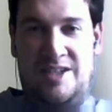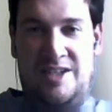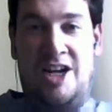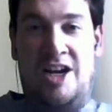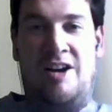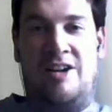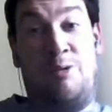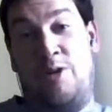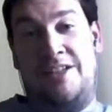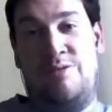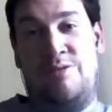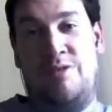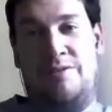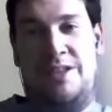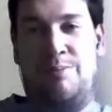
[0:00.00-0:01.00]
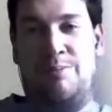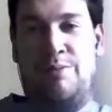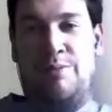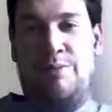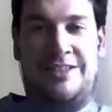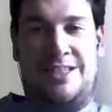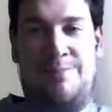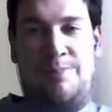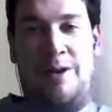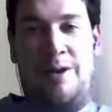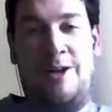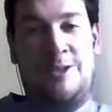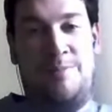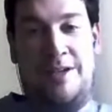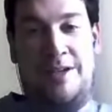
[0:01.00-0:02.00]
the War of 1812 did bring us a
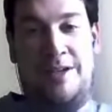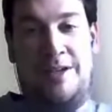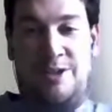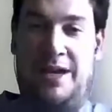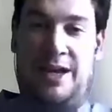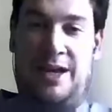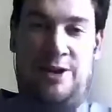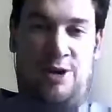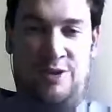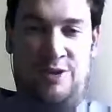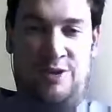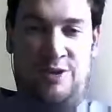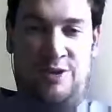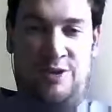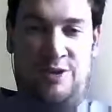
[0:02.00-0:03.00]
Star Spangled Banner.